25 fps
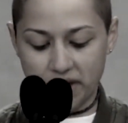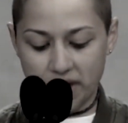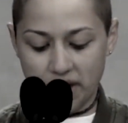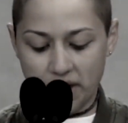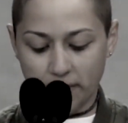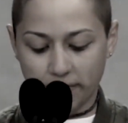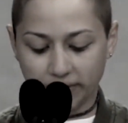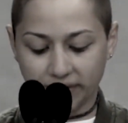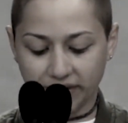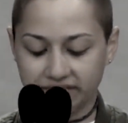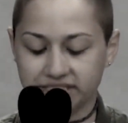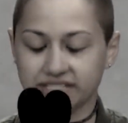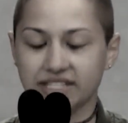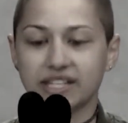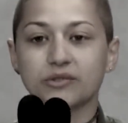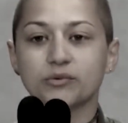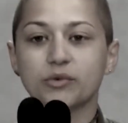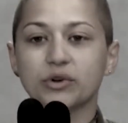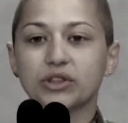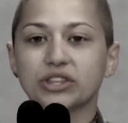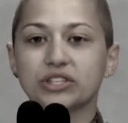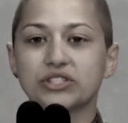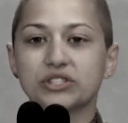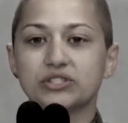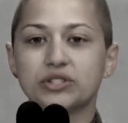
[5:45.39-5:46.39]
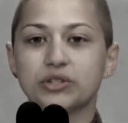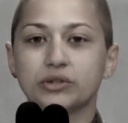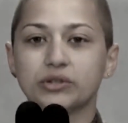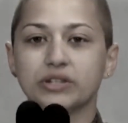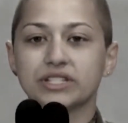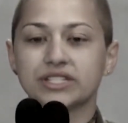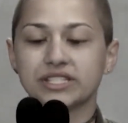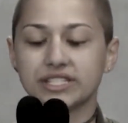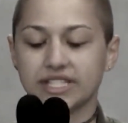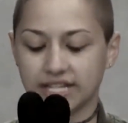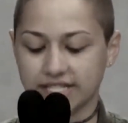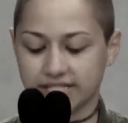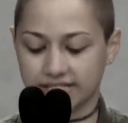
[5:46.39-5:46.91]
blend in with the students
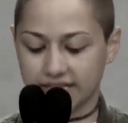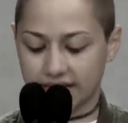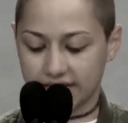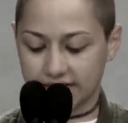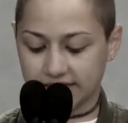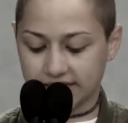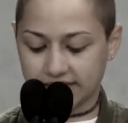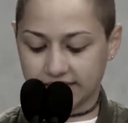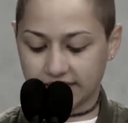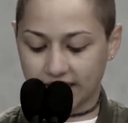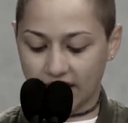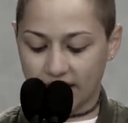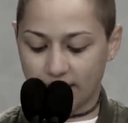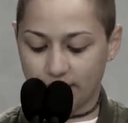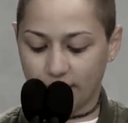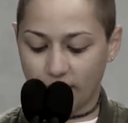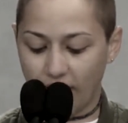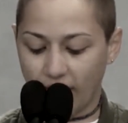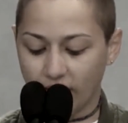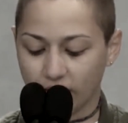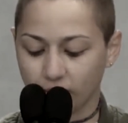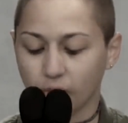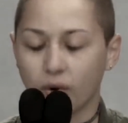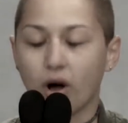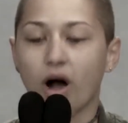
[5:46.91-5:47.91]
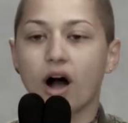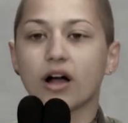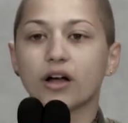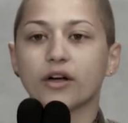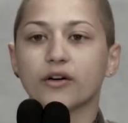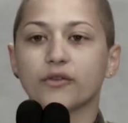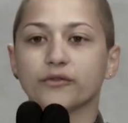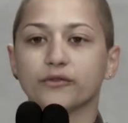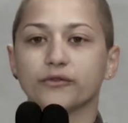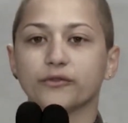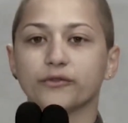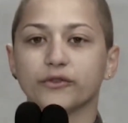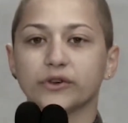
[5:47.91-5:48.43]
as they escape, and walk
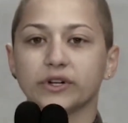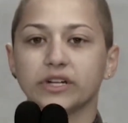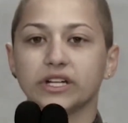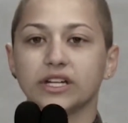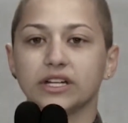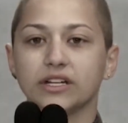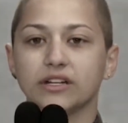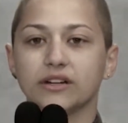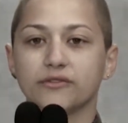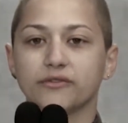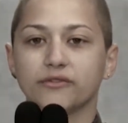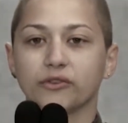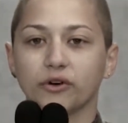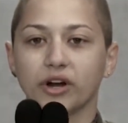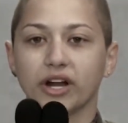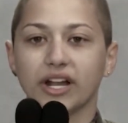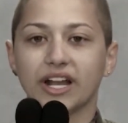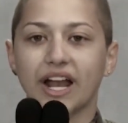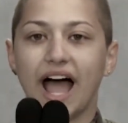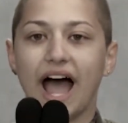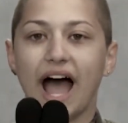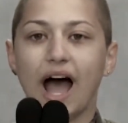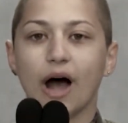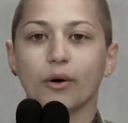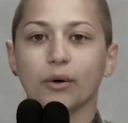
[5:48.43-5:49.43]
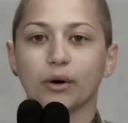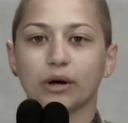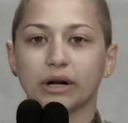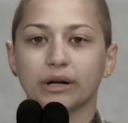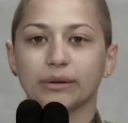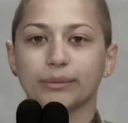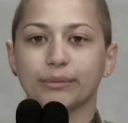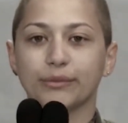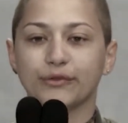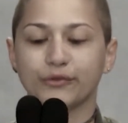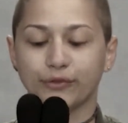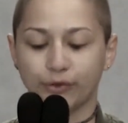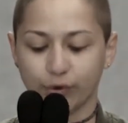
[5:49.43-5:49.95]
free for an hour
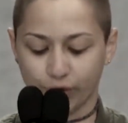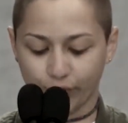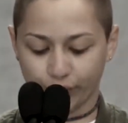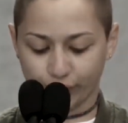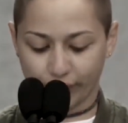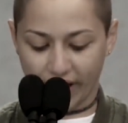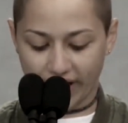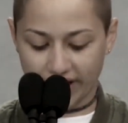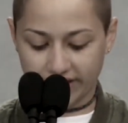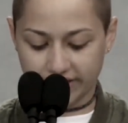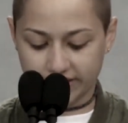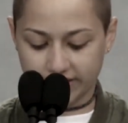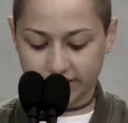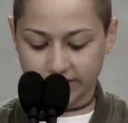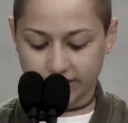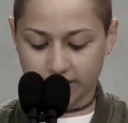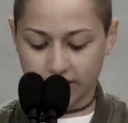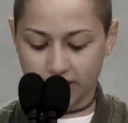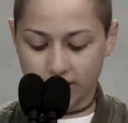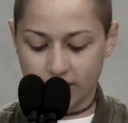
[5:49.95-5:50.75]
before arrest.